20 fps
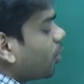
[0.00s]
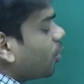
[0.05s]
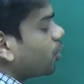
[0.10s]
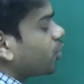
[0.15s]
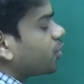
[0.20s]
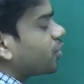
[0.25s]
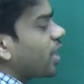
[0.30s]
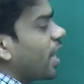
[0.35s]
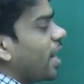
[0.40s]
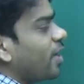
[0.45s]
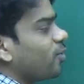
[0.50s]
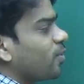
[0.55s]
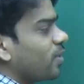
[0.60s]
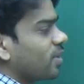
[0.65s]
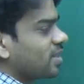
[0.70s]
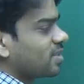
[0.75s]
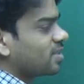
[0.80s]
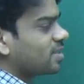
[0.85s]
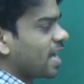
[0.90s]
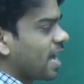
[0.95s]
you try to
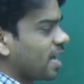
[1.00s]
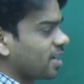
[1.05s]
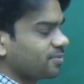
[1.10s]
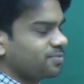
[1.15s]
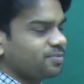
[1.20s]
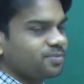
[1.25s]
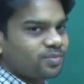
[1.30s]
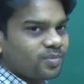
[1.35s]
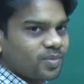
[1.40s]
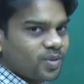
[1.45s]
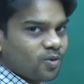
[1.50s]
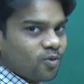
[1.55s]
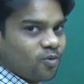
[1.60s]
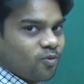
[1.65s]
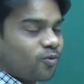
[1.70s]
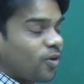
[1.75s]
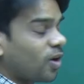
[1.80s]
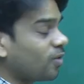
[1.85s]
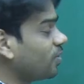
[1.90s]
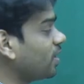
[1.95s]
understand
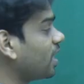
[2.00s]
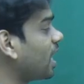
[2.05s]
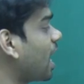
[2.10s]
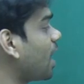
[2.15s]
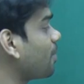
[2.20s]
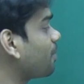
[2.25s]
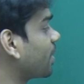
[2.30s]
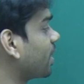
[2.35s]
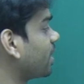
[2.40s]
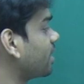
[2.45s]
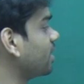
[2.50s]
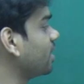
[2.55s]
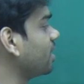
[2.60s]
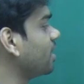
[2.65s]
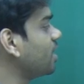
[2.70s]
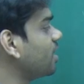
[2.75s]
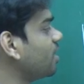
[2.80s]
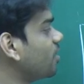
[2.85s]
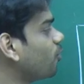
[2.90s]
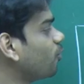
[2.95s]
what will happen
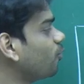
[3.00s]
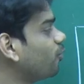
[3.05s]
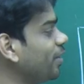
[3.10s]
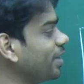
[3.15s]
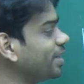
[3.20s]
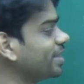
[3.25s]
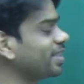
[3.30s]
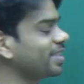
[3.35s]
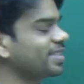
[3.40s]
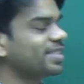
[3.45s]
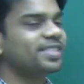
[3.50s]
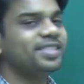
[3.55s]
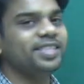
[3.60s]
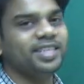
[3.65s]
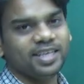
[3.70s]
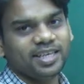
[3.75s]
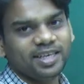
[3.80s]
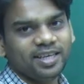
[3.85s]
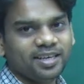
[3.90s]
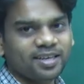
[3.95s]
with
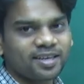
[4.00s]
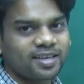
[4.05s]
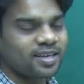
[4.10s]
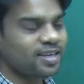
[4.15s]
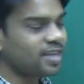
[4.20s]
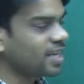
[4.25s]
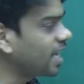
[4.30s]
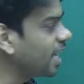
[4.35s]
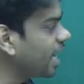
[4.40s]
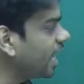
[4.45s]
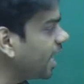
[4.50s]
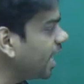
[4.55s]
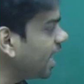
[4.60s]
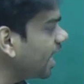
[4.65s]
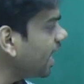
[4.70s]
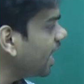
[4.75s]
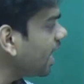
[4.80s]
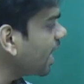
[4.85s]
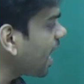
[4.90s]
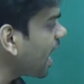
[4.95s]
C.
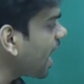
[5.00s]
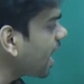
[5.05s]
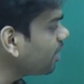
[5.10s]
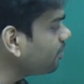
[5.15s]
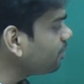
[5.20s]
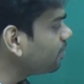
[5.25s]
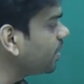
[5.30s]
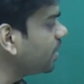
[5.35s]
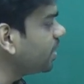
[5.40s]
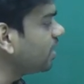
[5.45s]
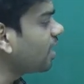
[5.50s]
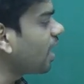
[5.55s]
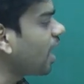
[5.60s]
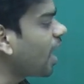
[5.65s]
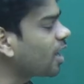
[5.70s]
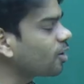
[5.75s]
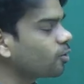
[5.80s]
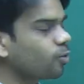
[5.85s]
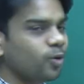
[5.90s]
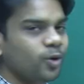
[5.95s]
A and B
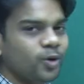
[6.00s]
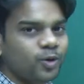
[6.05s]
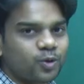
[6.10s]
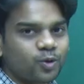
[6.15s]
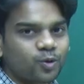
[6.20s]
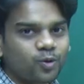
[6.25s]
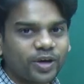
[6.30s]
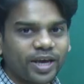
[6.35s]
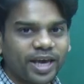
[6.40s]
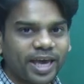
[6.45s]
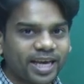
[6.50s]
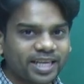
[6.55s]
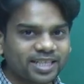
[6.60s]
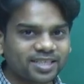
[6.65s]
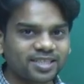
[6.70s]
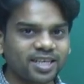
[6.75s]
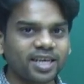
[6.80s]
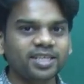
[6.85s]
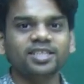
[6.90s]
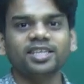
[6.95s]
are going to
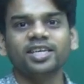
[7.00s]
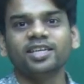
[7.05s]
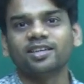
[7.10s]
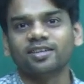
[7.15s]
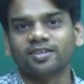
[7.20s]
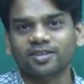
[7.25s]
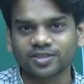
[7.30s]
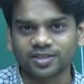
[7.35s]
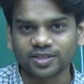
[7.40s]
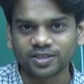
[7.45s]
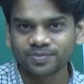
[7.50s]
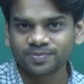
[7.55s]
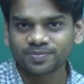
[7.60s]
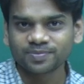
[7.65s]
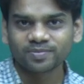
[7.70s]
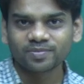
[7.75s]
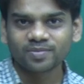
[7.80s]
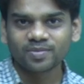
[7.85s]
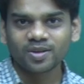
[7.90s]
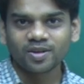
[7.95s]
exchange heat energy.
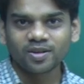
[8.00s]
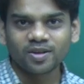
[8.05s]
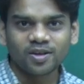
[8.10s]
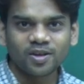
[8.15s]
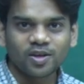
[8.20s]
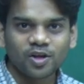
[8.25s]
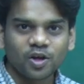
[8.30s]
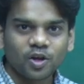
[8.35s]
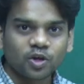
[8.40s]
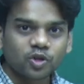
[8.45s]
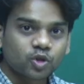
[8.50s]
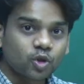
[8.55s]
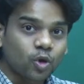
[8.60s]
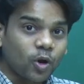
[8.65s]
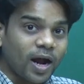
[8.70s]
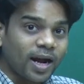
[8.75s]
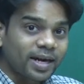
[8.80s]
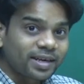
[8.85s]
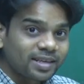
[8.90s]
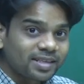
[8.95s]

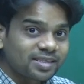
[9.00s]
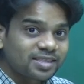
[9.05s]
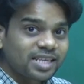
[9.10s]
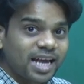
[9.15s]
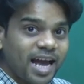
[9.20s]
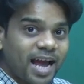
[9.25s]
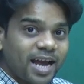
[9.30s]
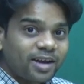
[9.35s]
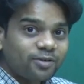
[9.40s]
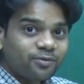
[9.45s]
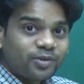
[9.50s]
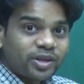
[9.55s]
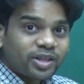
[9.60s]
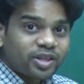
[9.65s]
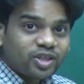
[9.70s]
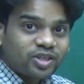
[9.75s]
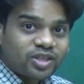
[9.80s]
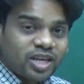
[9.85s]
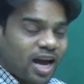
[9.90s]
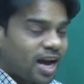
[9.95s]
So understand,
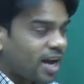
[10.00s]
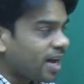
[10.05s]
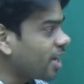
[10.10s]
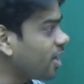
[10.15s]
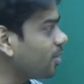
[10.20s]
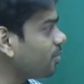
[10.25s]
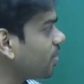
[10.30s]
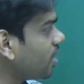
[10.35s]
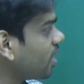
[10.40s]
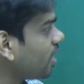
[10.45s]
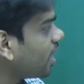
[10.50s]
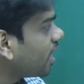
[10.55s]
with time